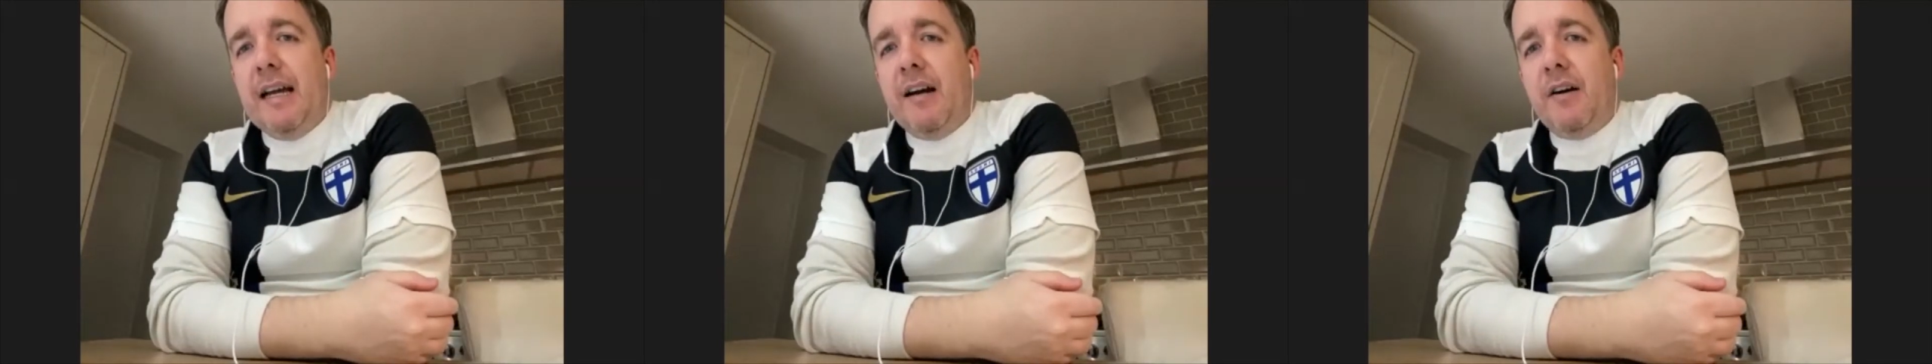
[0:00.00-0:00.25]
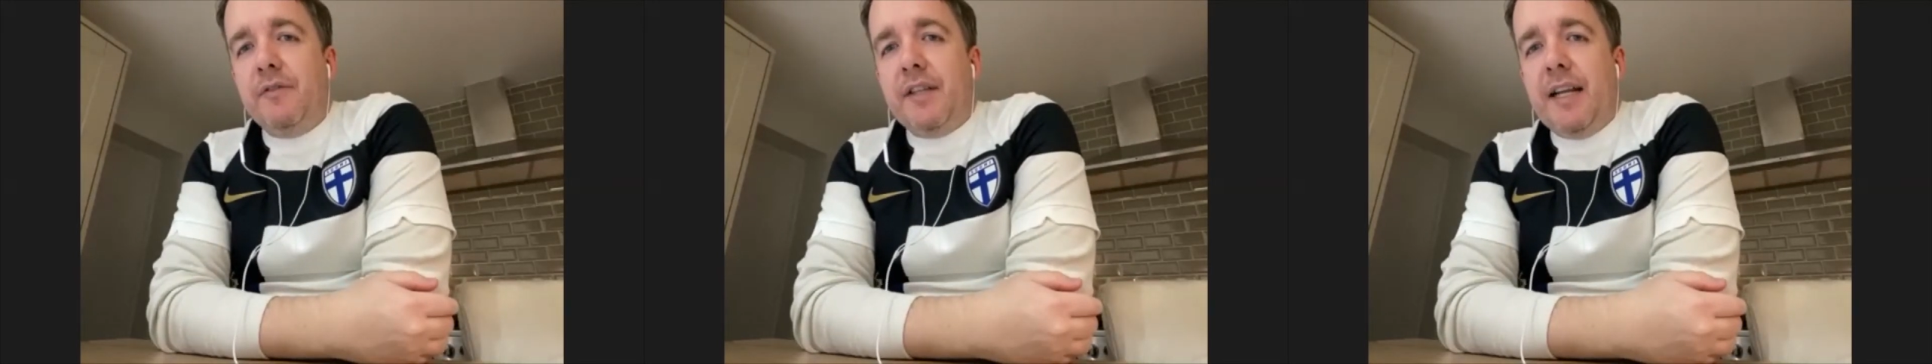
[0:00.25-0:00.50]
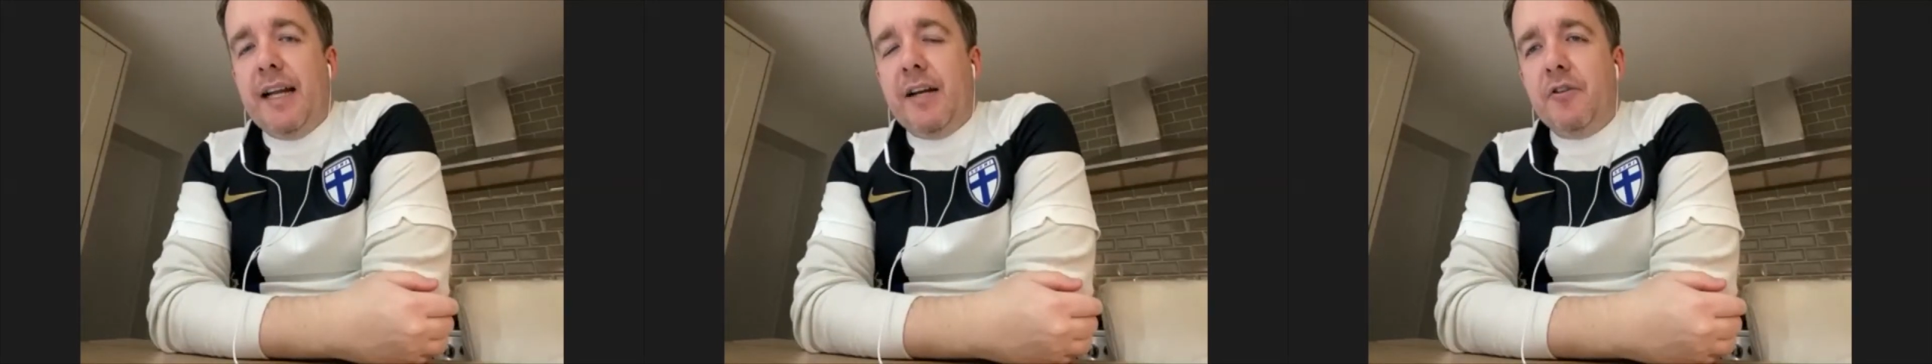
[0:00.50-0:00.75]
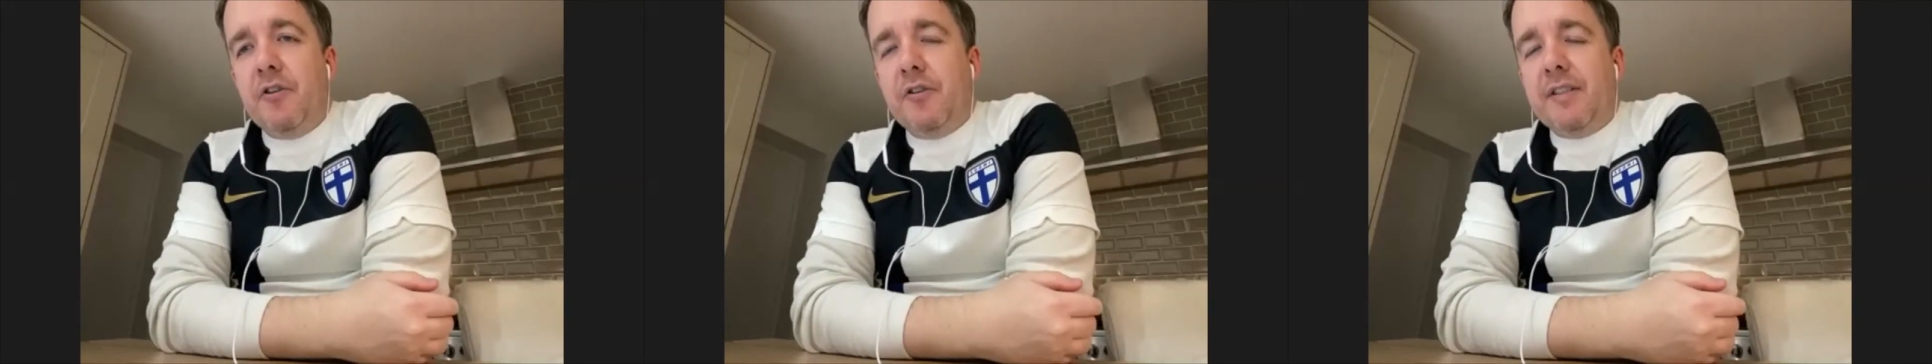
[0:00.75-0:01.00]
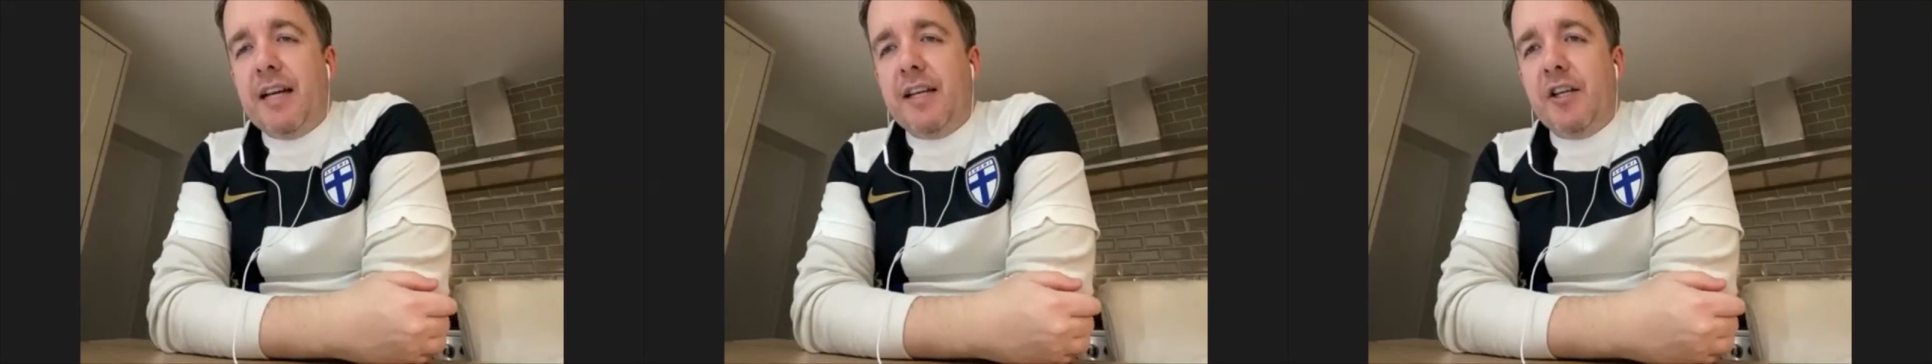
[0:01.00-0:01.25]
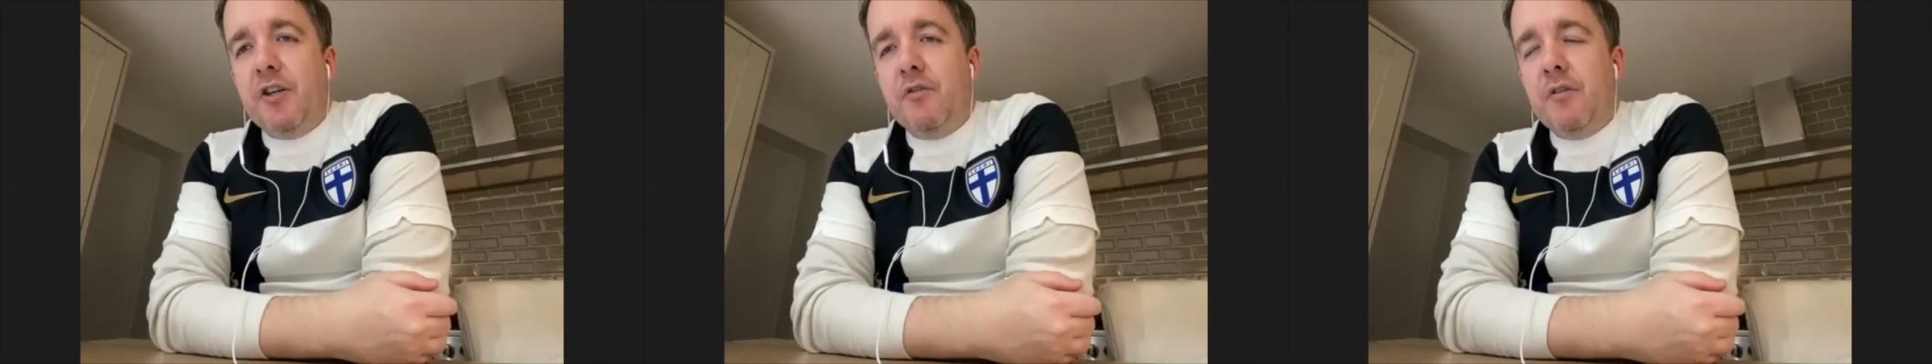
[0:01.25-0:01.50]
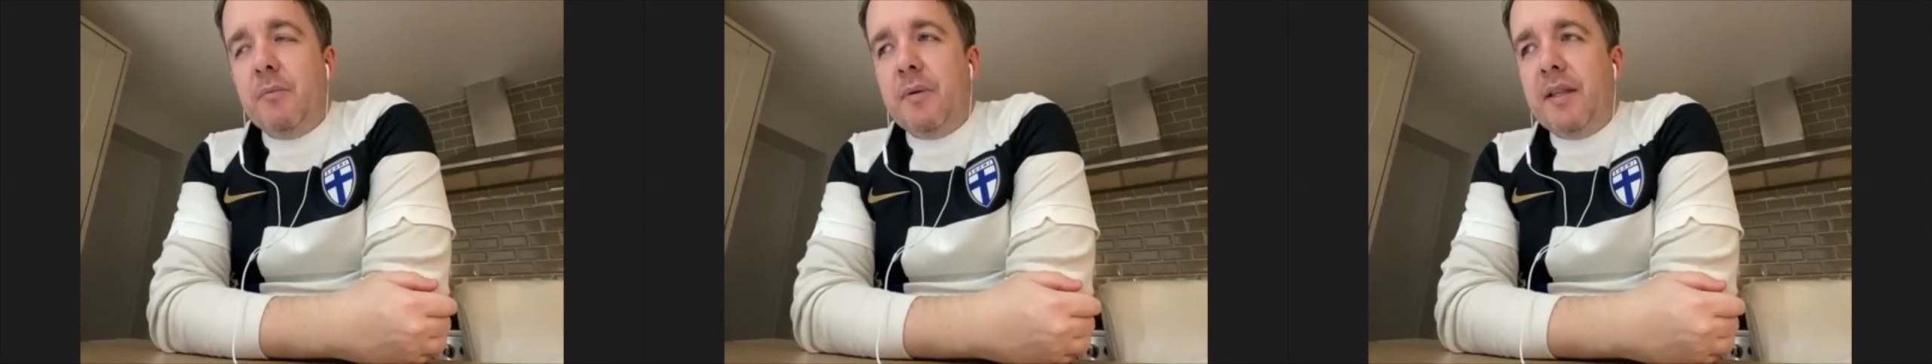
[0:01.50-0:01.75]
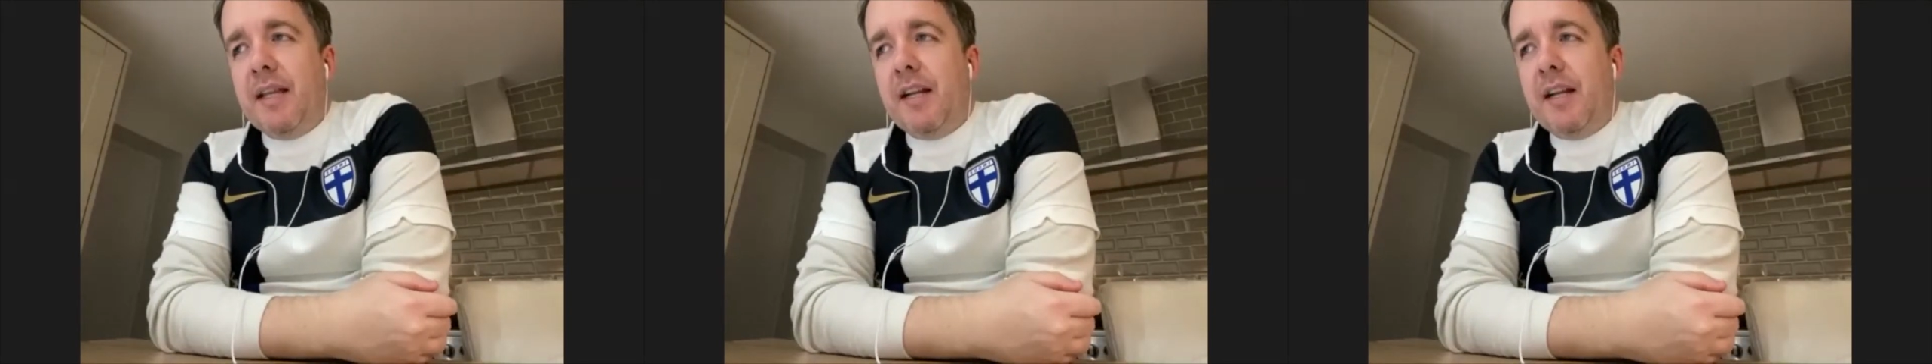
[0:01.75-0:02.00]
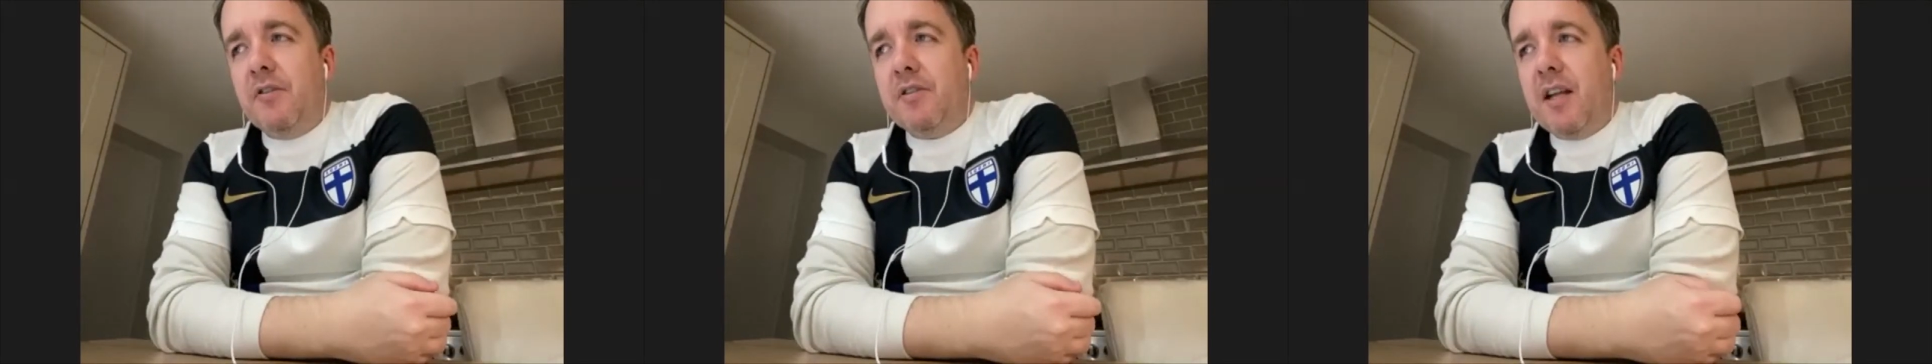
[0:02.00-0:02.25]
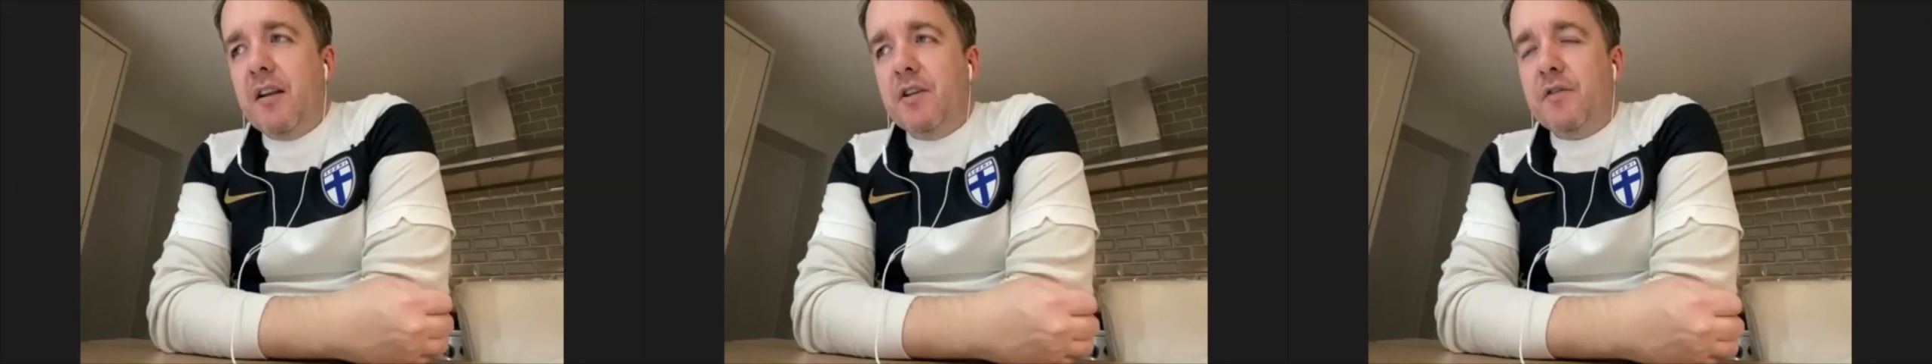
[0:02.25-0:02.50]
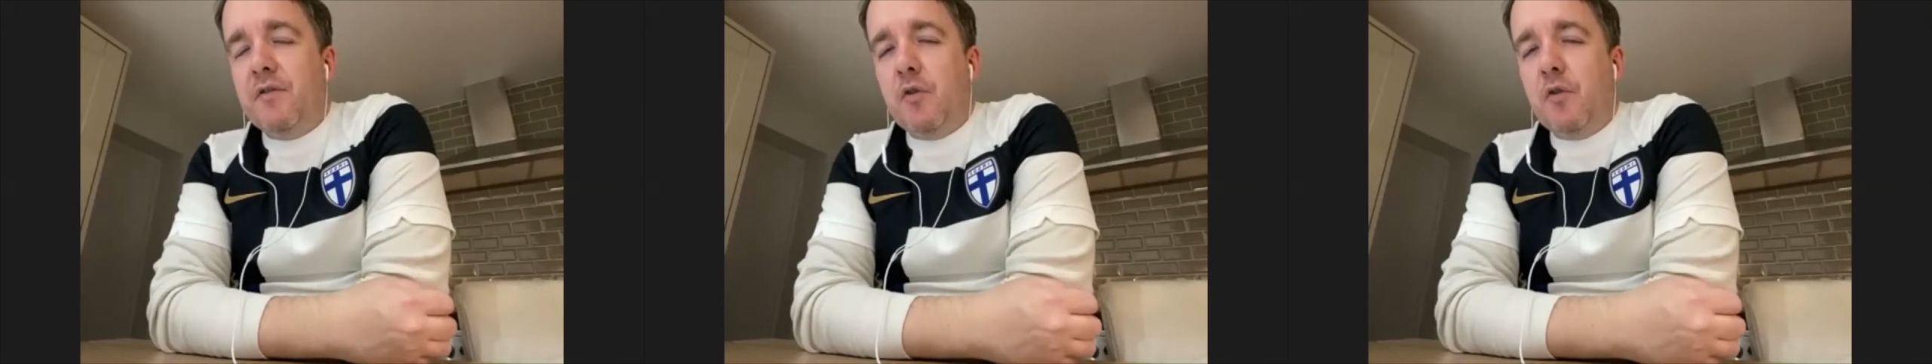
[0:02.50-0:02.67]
after they got knocked out of Europe and they lost their last 4